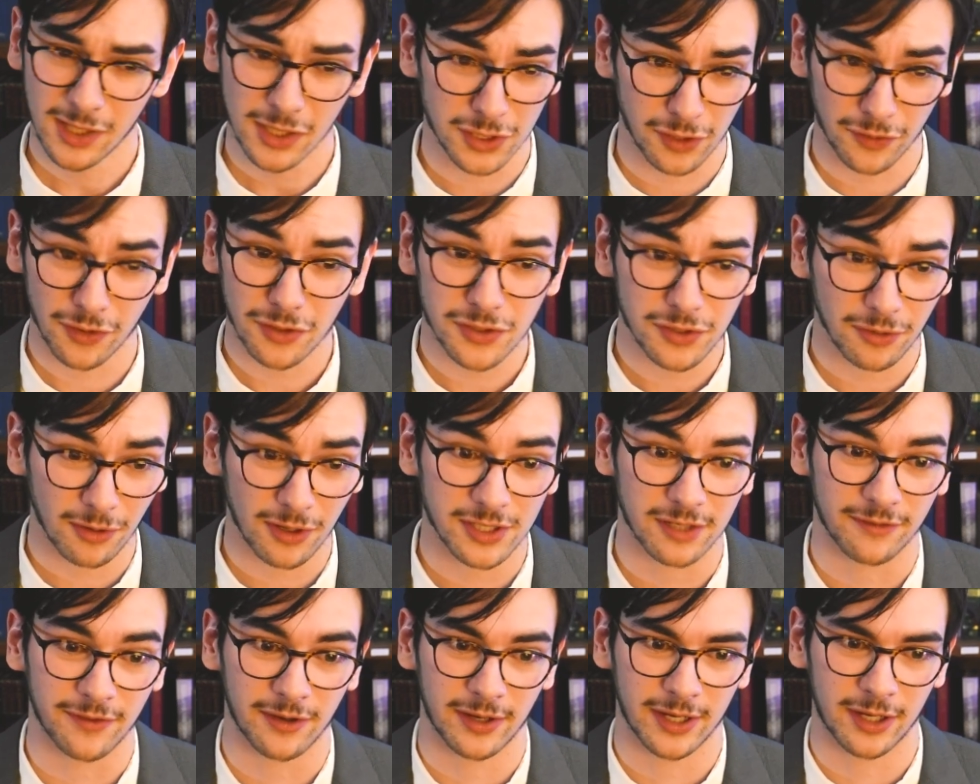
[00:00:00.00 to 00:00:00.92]
So those are
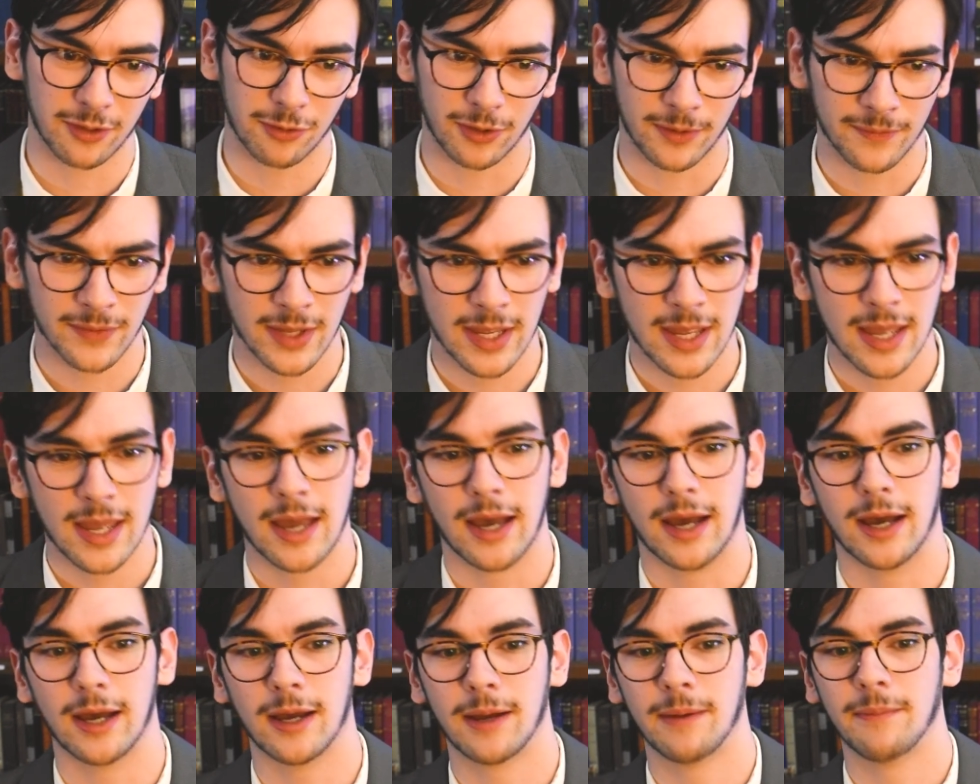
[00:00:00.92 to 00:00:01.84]
also very cool.
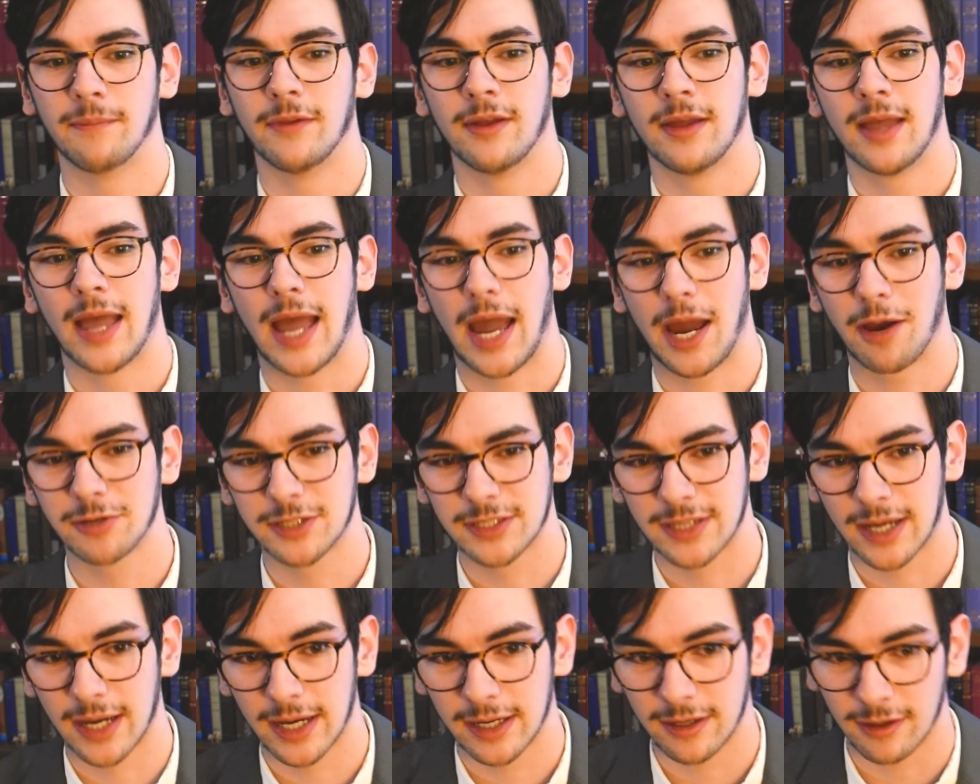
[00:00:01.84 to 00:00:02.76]

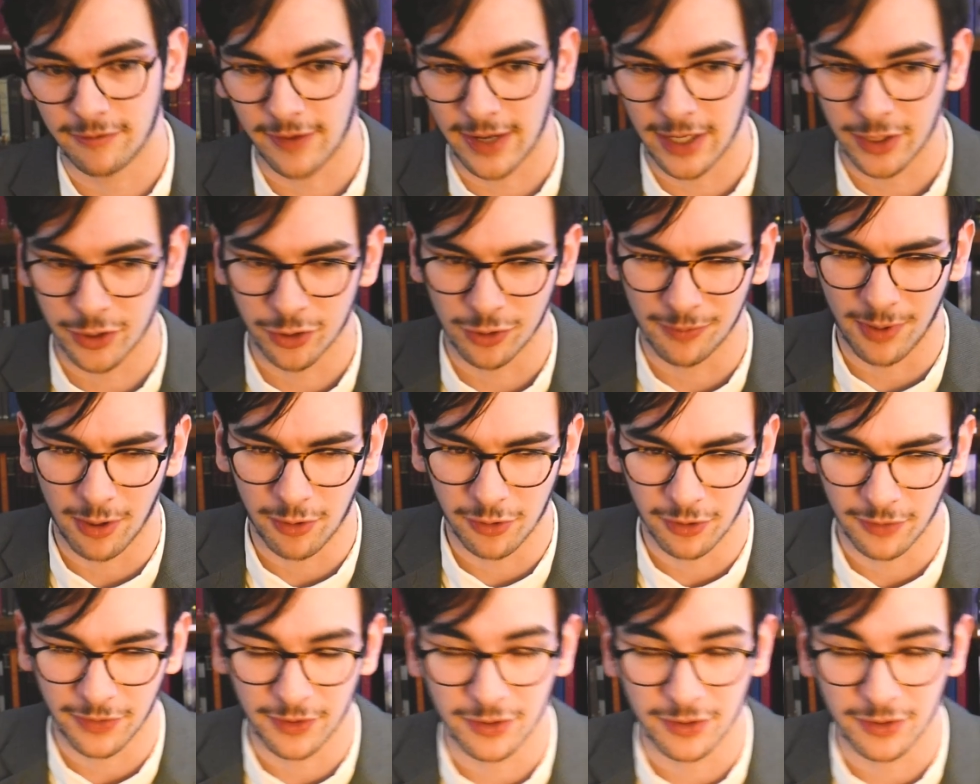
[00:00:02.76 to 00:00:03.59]
Outside of Andrew Boner,